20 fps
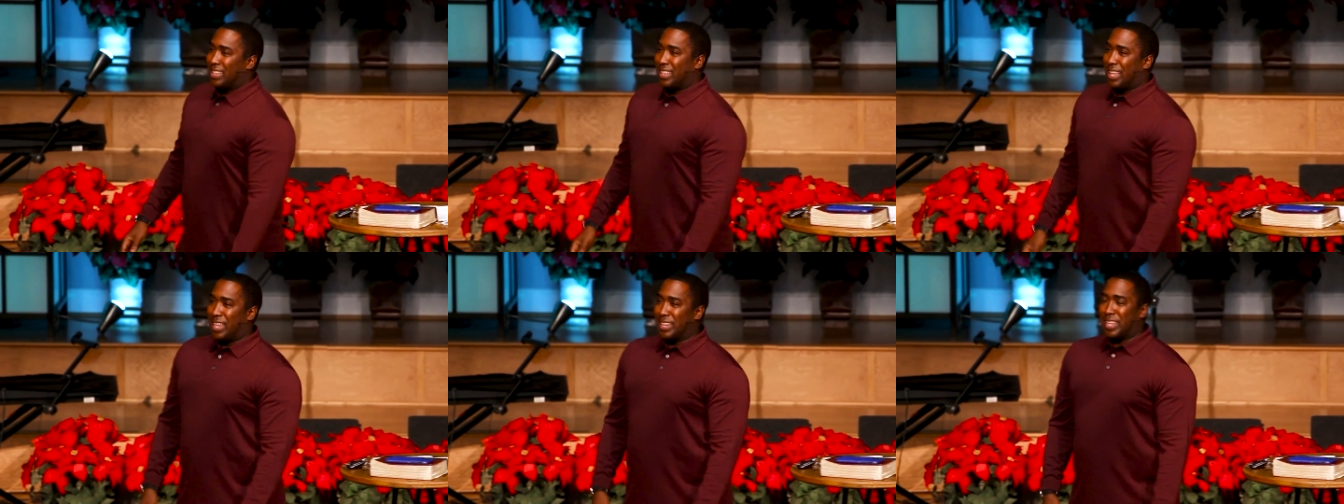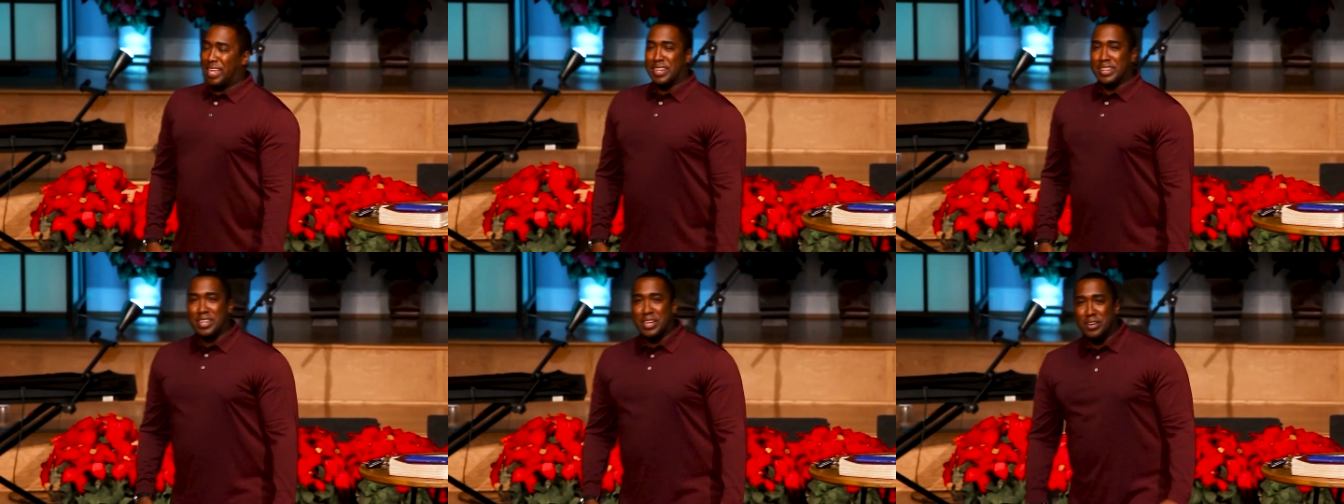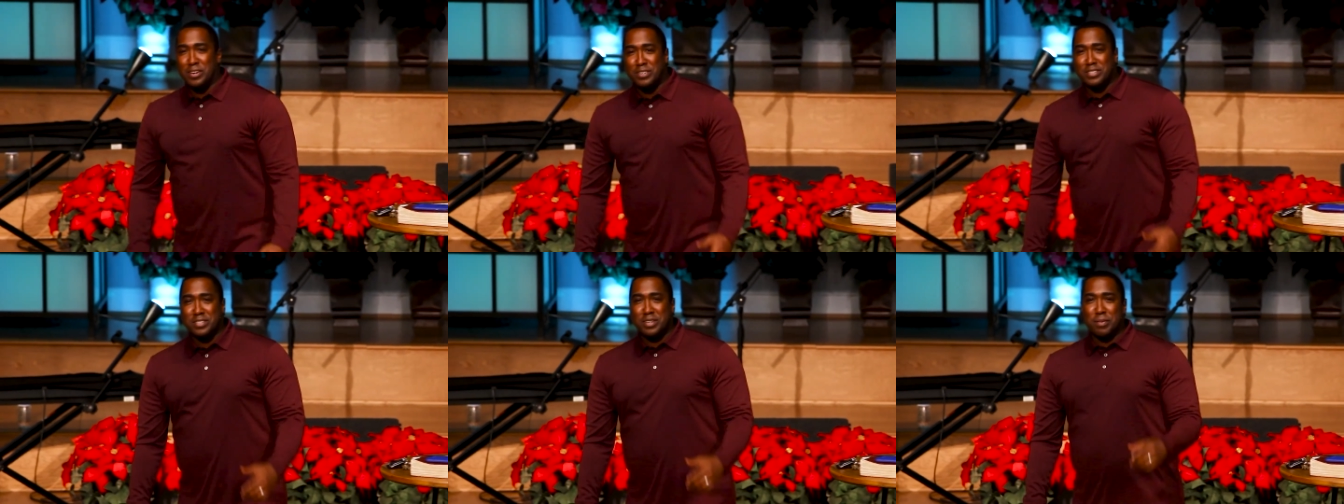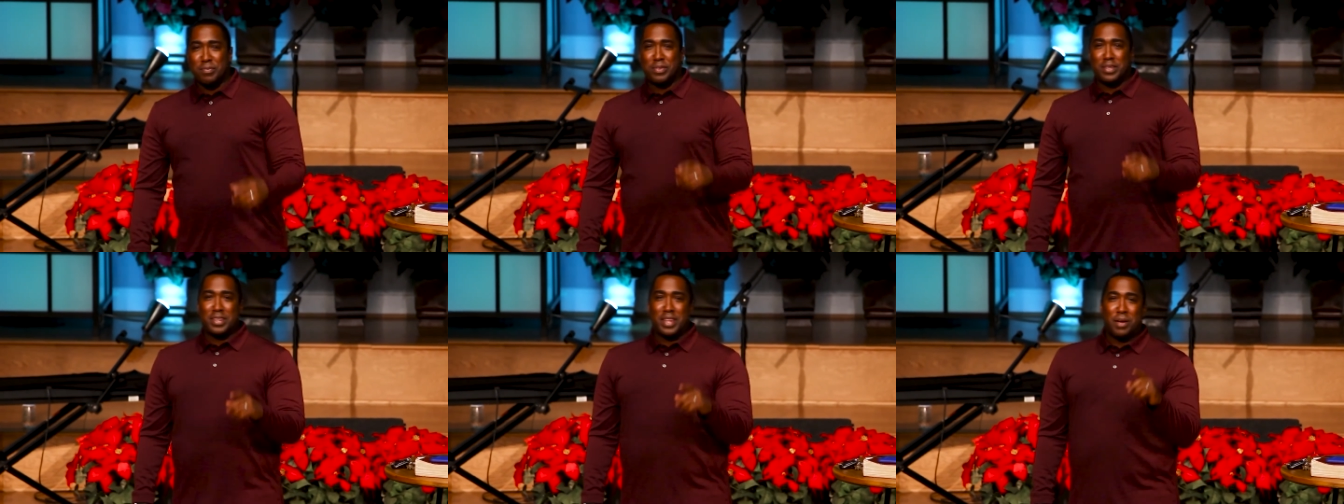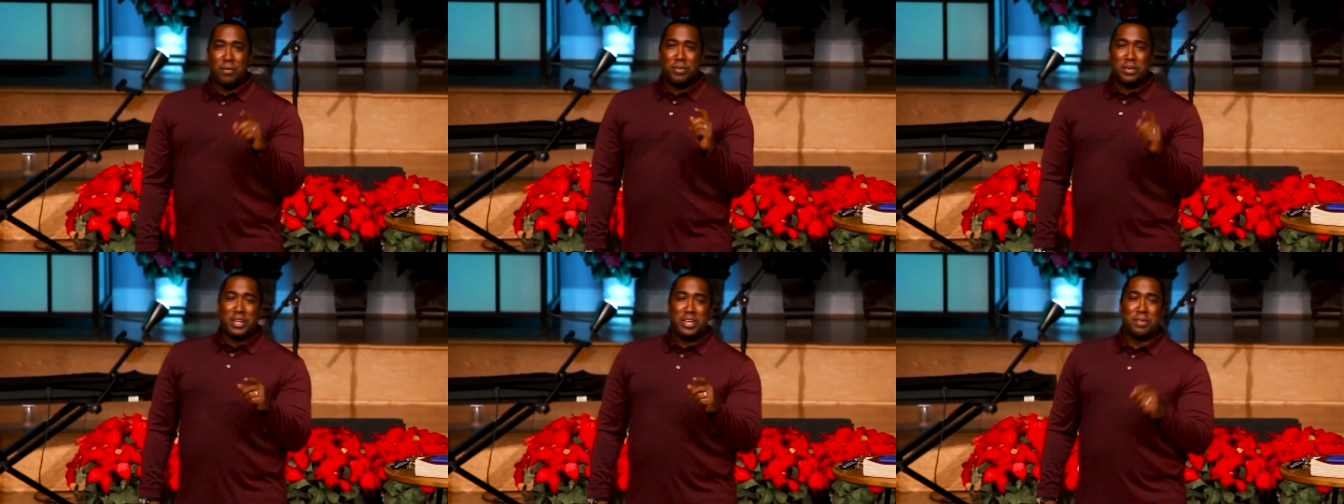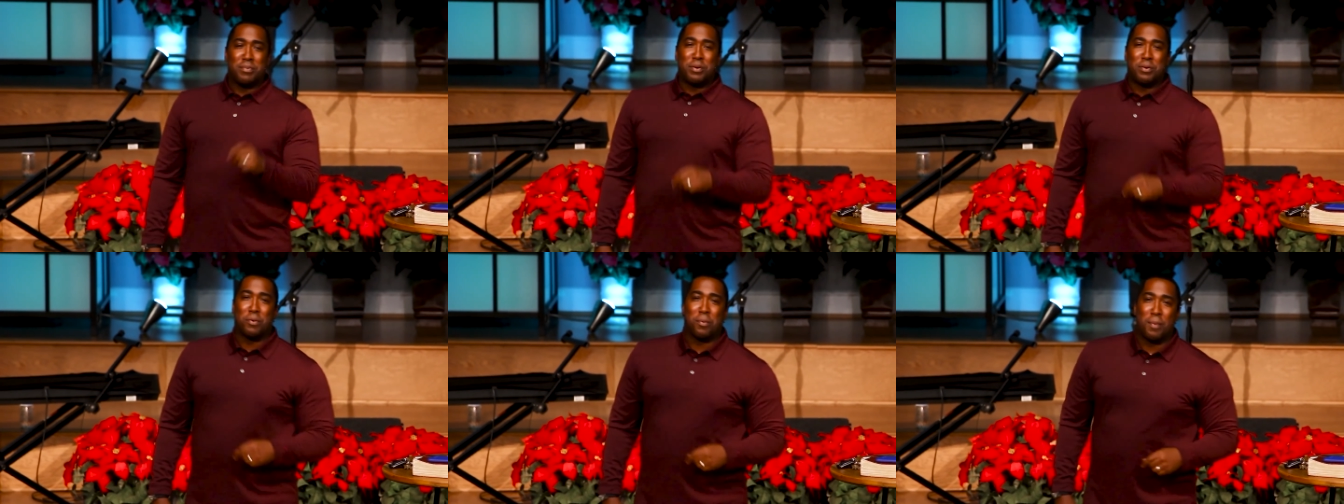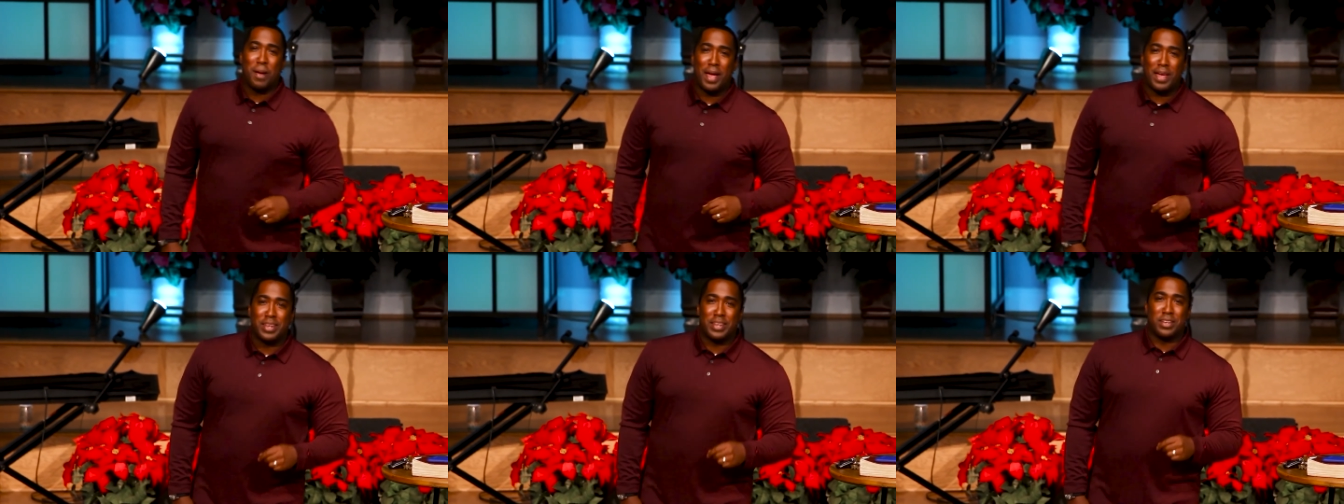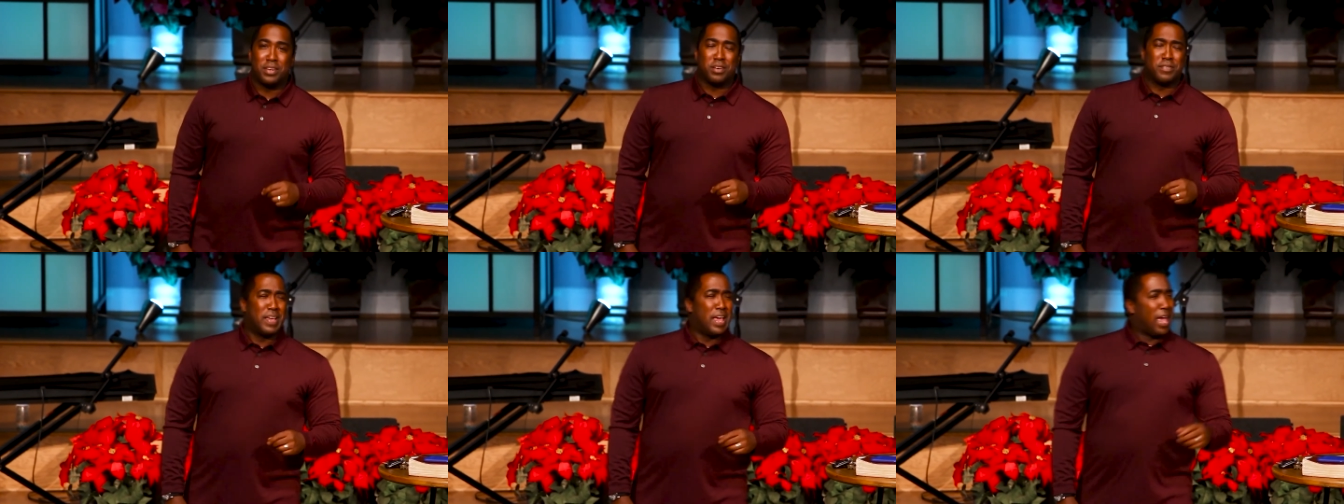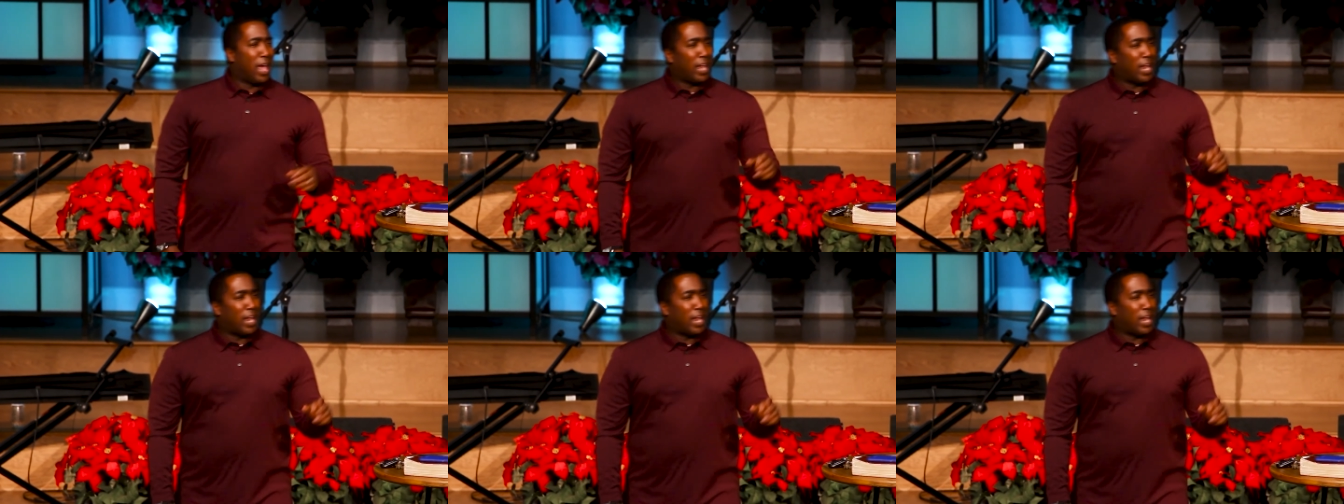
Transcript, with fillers: That, that there is something that we need to be reminded of.